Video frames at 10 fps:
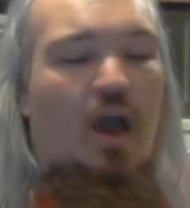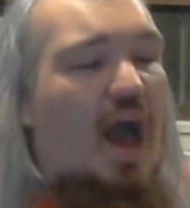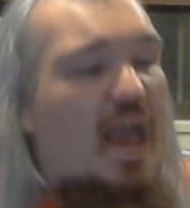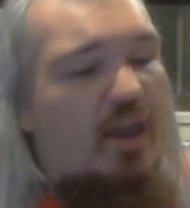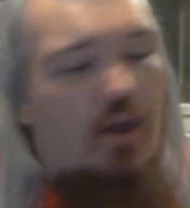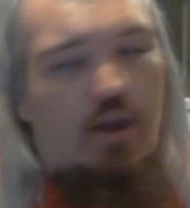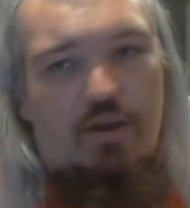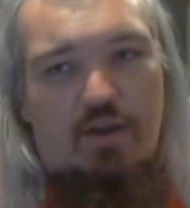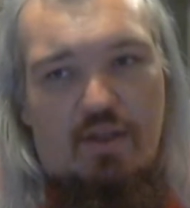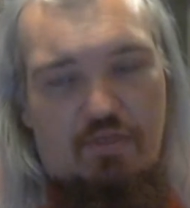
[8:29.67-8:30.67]
I
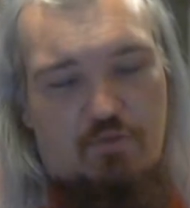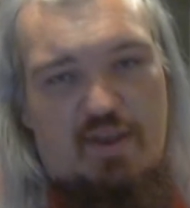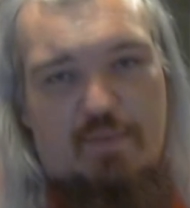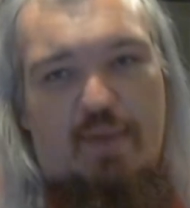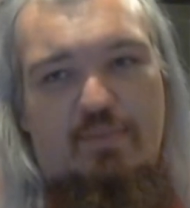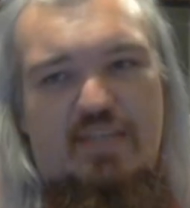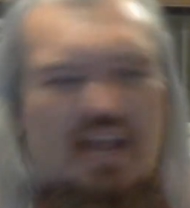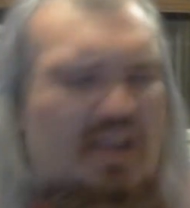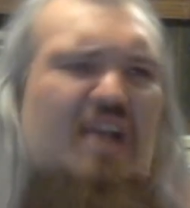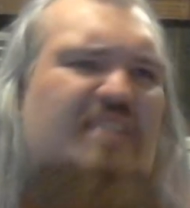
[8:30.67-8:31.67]
heard 3 people
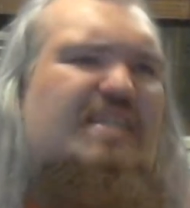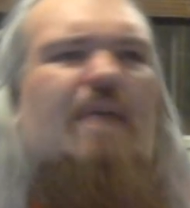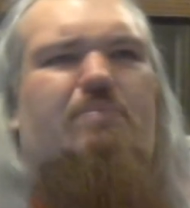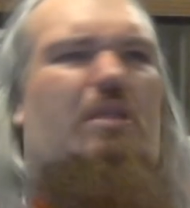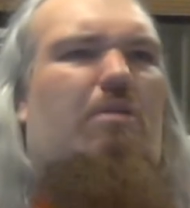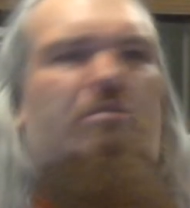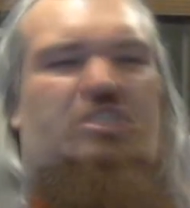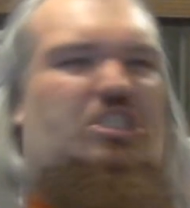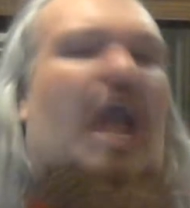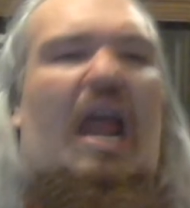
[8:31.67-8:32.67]
saying, oh, it's absolute
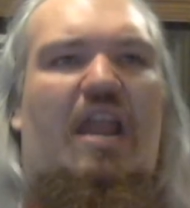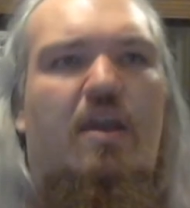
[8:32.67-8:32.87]
shit.